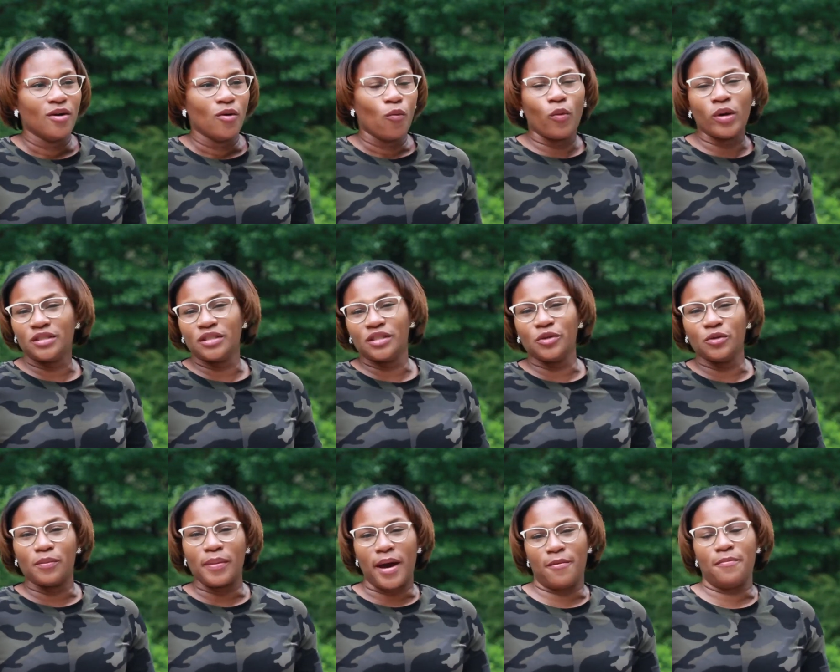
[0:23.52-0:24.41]
what to
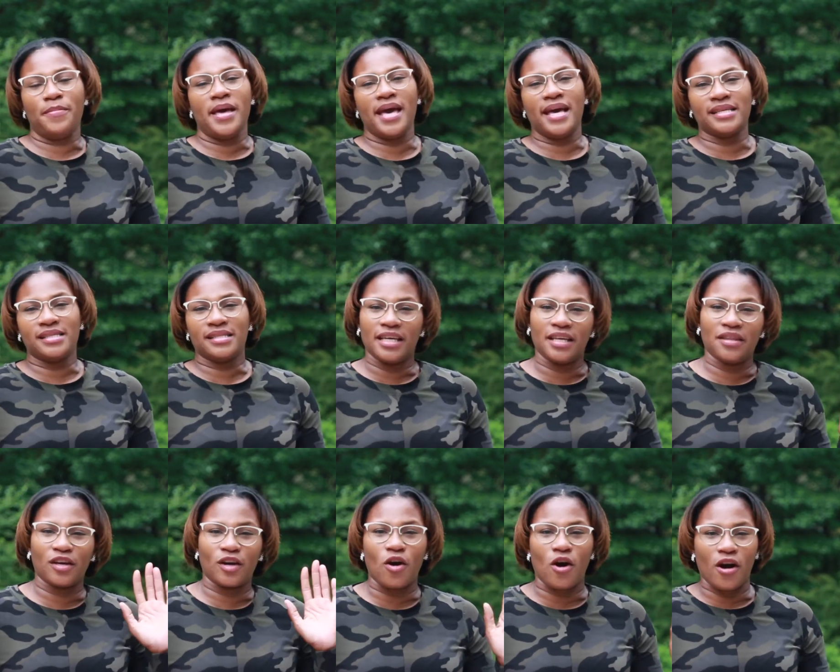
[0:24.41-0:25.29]
do about pests in
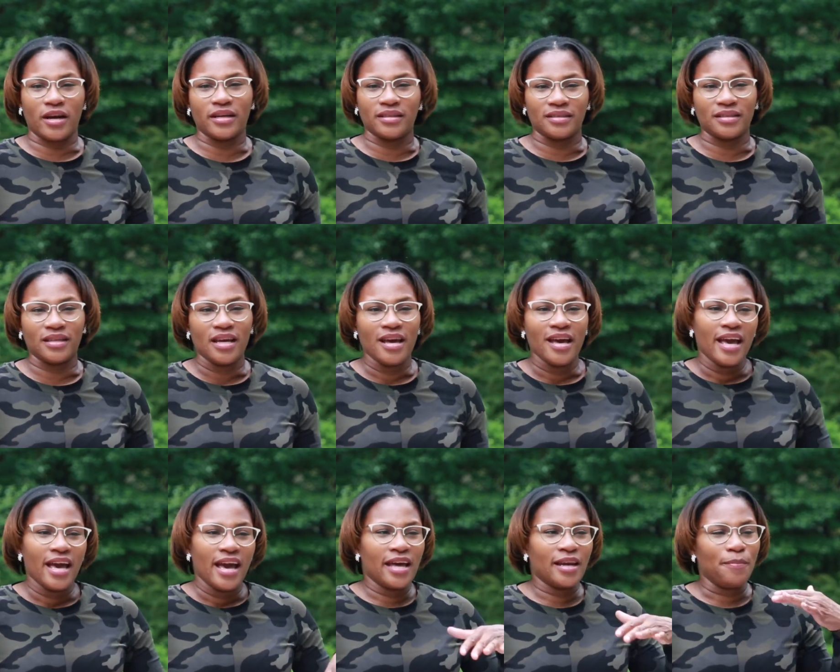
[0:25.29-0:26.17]
the garden.
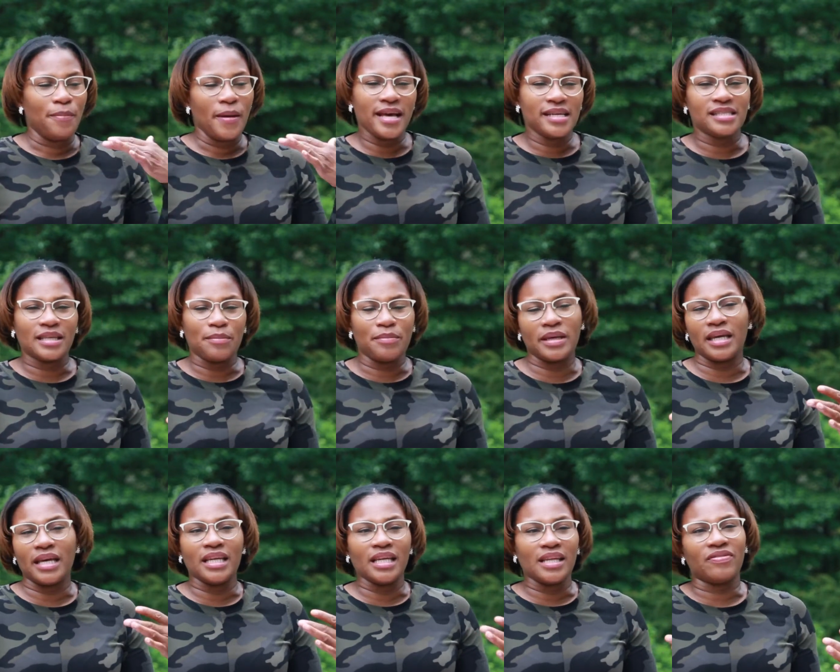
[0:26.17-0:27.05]
And a pest can be
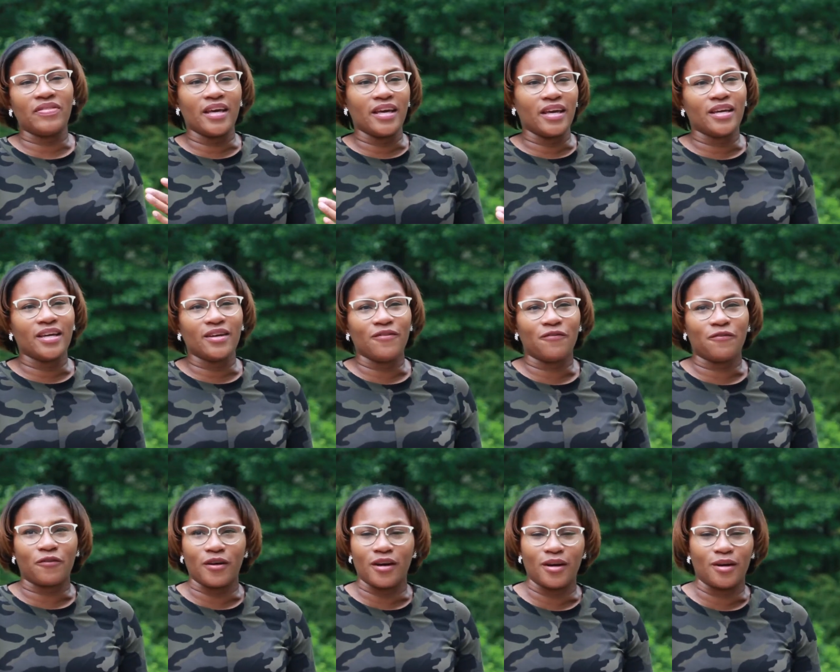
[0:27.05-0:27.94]
anything
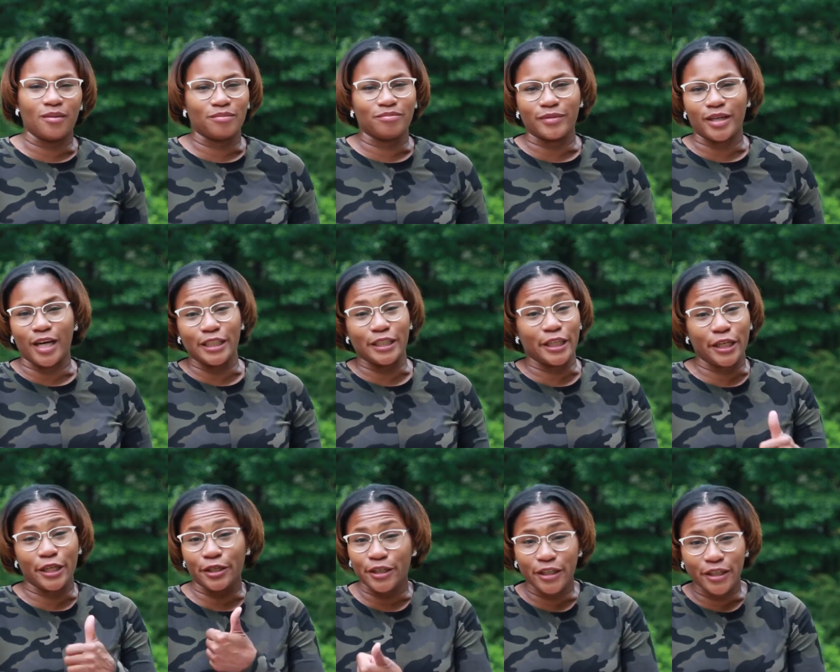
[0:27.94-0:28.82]
from a
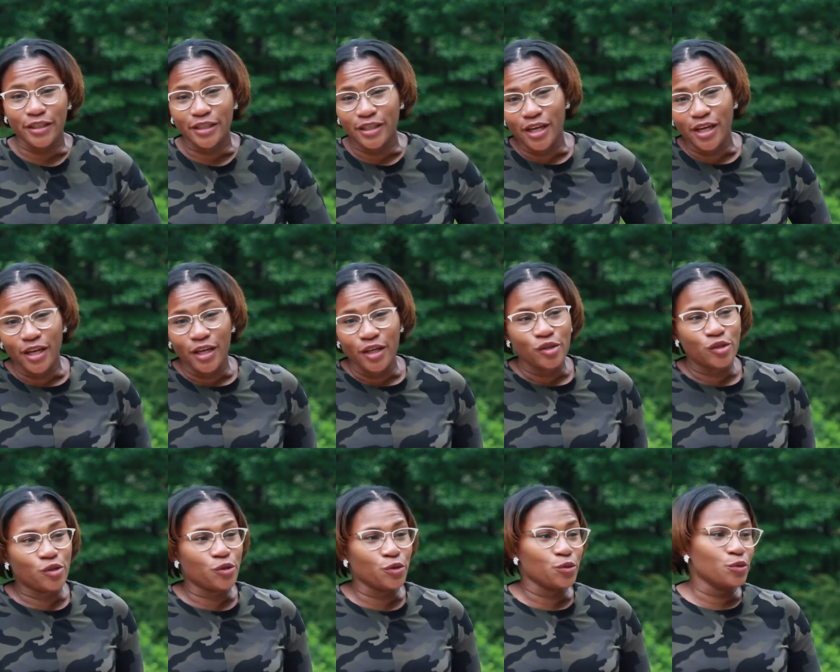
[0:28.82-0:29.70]
deer
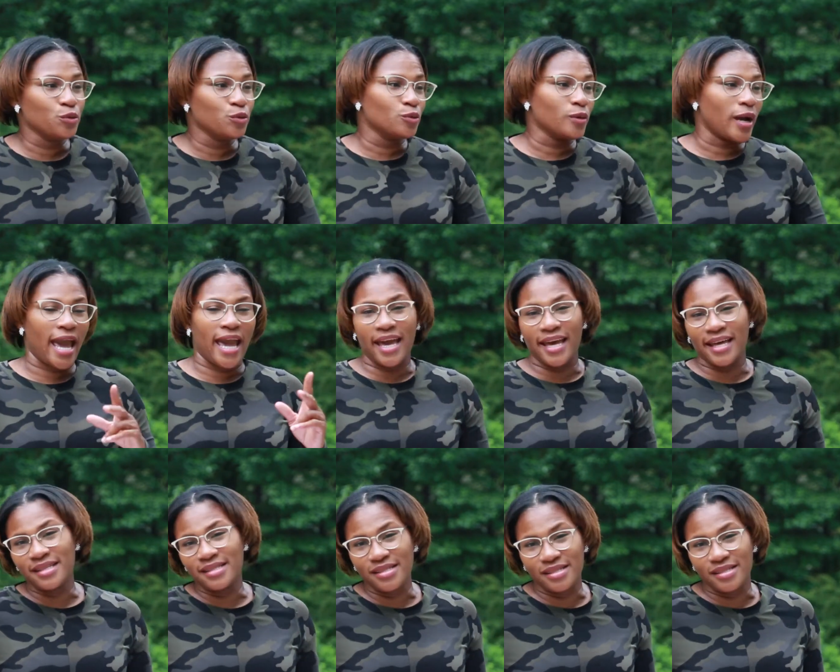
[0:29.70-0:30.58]
to
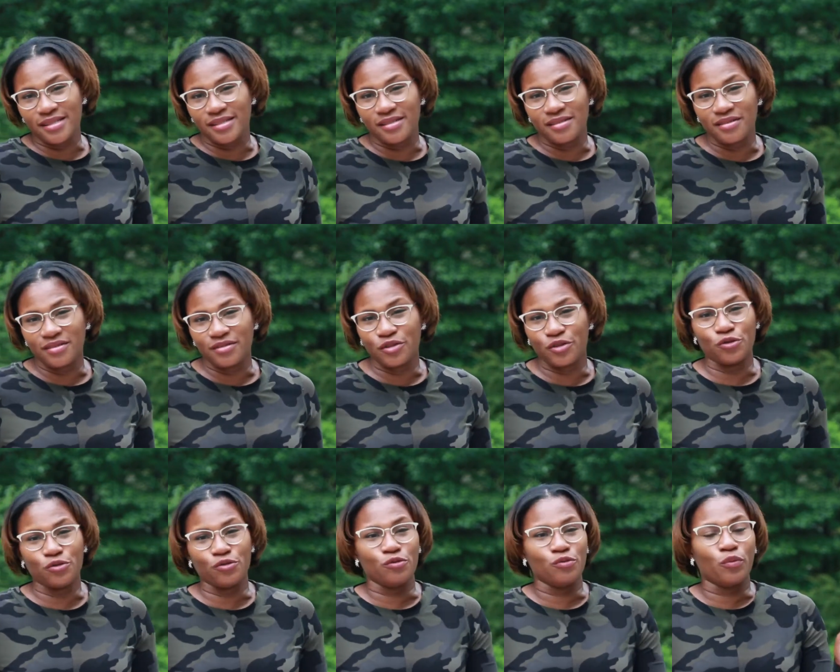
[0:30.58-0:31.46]
ants
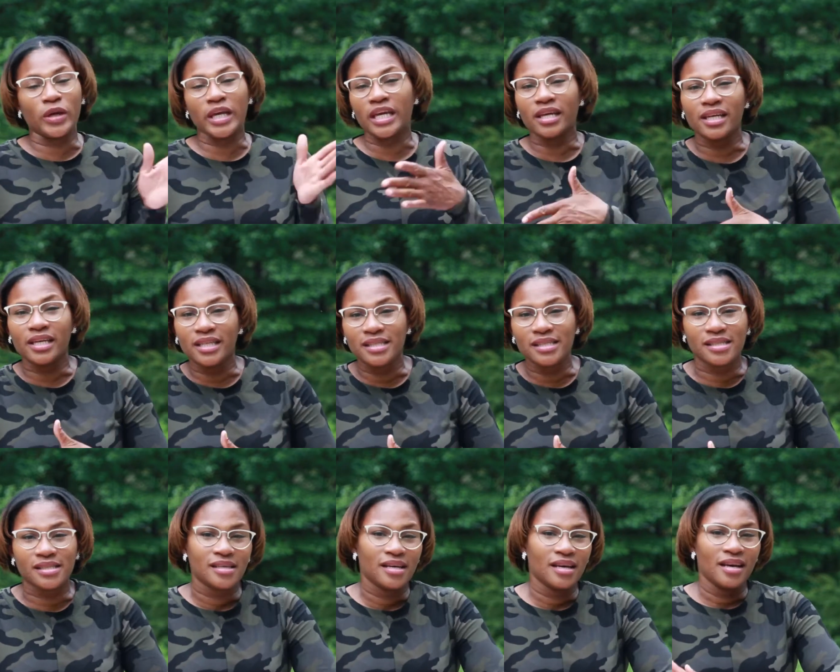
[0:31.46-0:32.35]
to
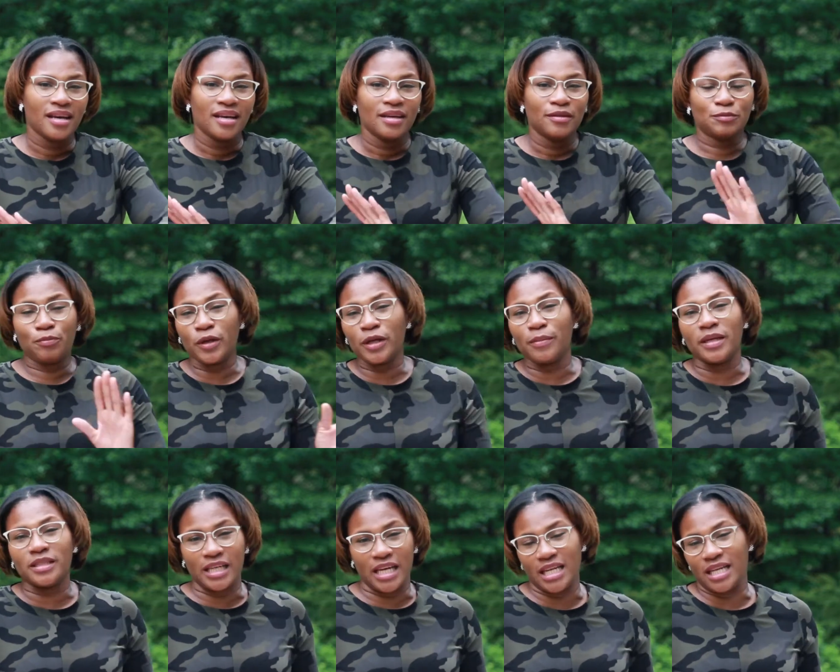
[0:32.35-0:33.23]
weeds, pretty
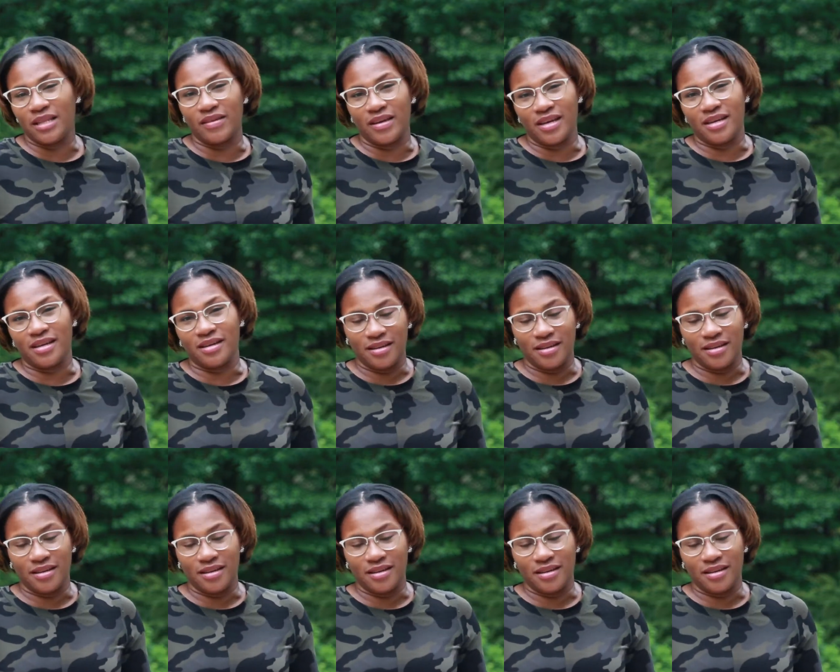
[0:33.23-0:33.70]
much anything.